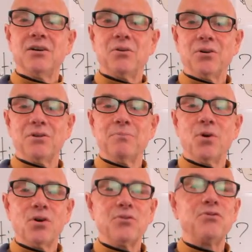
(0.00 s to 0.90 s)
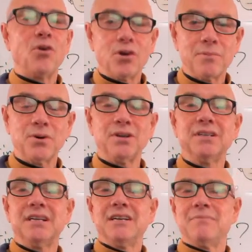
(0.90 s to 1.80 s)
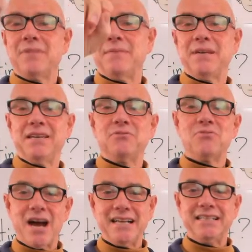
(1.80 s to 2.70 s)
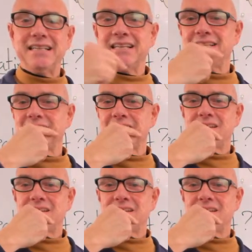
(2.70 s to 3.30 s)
Or more formal, maybe writing,